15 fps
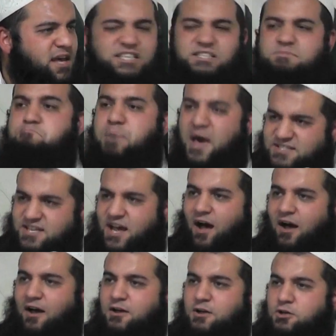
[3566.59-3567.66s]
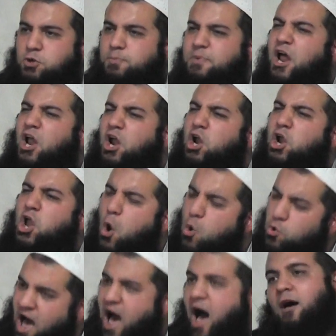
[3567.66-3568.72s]
It's better to be a
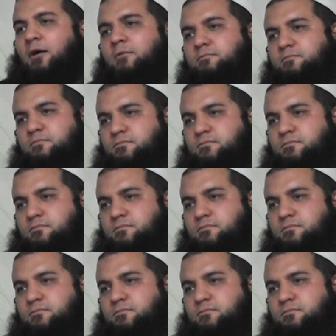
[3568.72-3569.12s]
loner